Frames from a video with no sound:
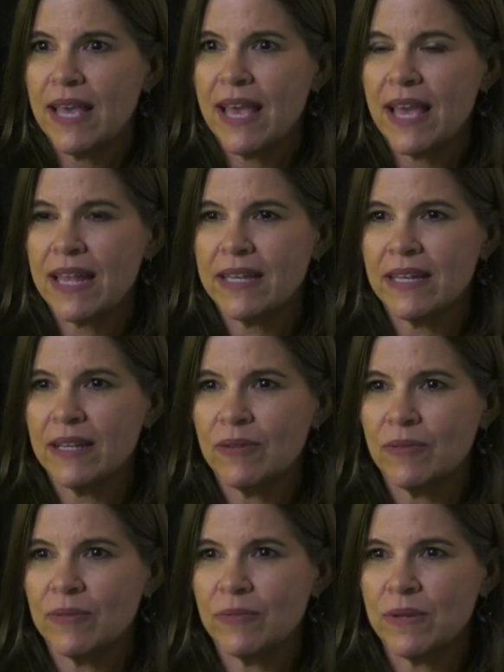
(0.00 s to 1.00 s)
And
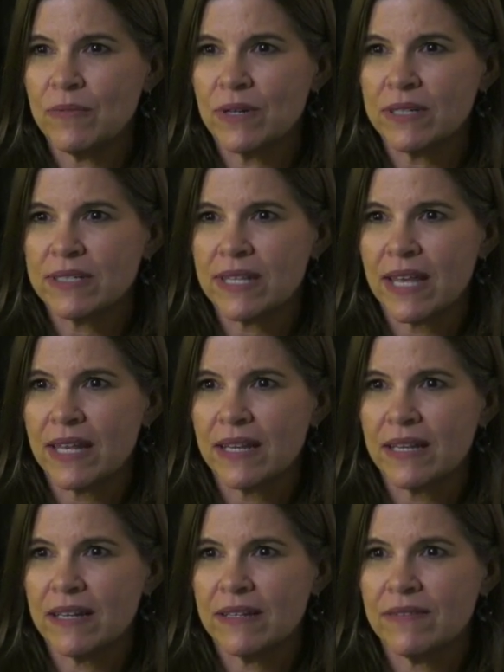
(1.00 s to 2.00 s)
when we worked
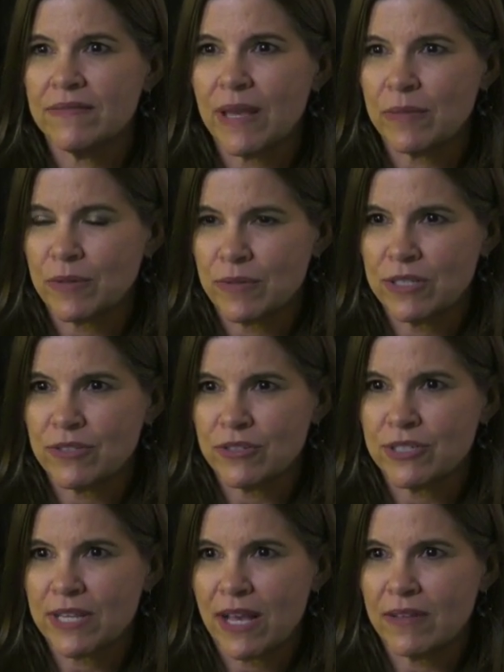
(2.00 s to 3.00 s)
at Family
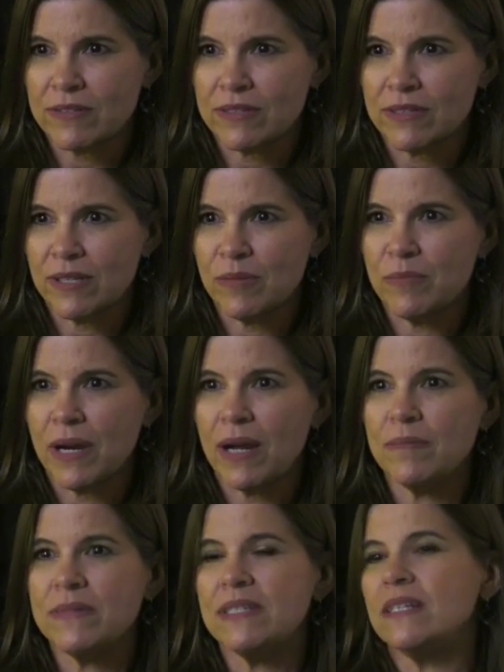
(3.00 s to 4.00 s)
Research Council and
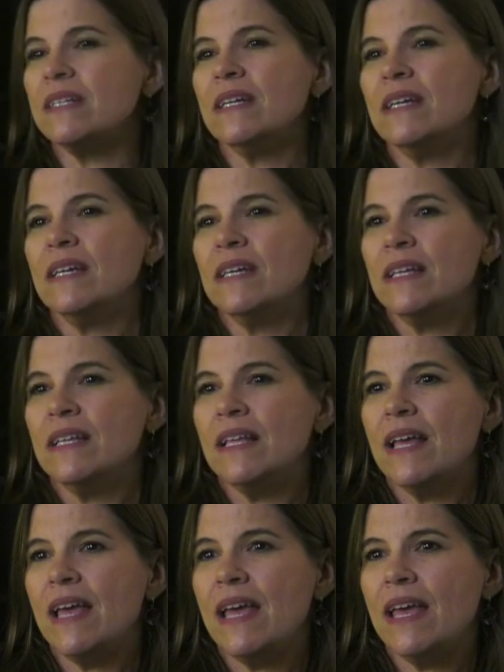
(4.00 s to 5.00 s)
Bob did,
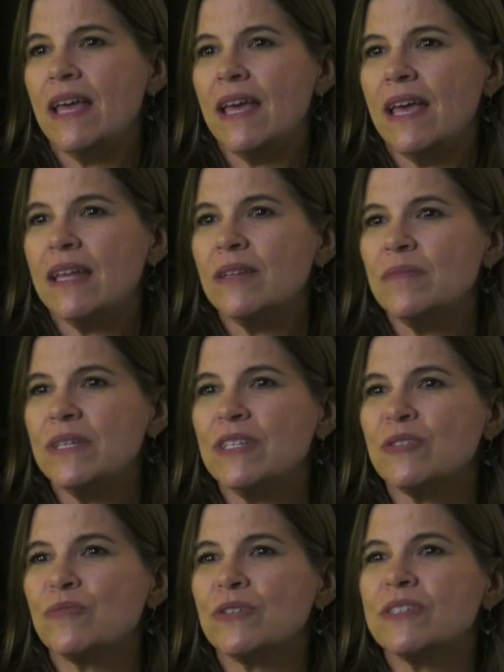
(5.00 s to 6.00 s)

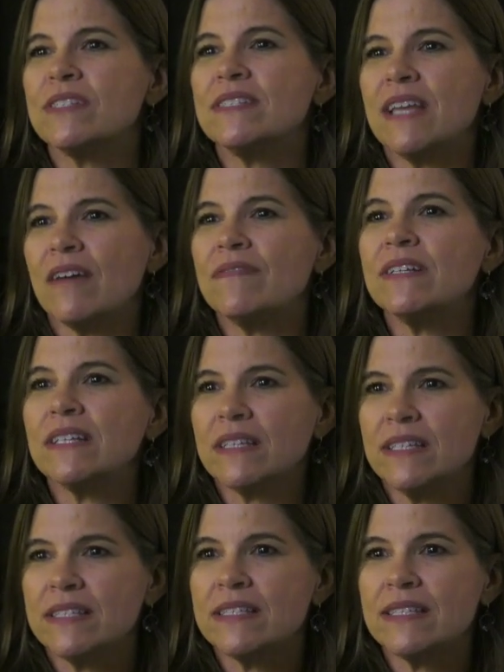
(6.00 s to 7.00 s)
enemies were
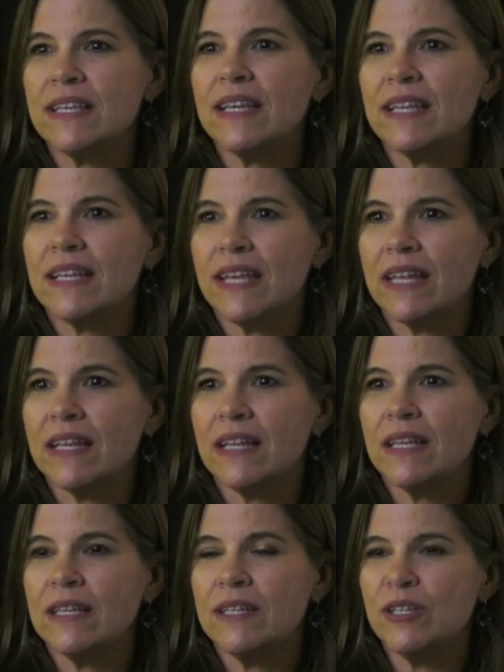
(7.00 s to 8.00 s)
definitely seen at
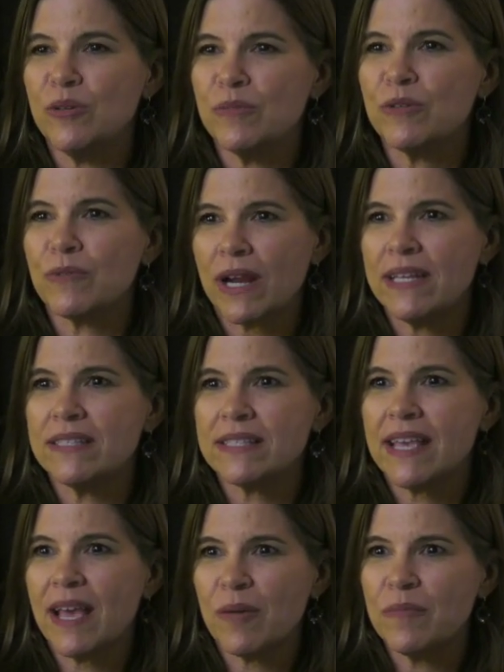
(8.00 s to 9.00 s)
Human
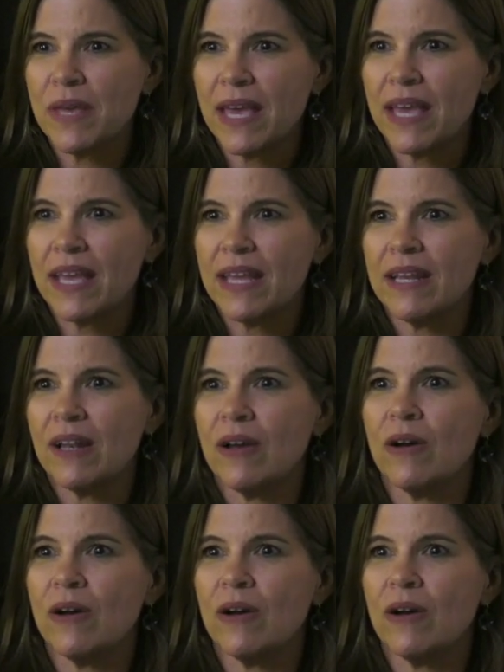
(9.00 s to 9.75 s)
Rights Campaign.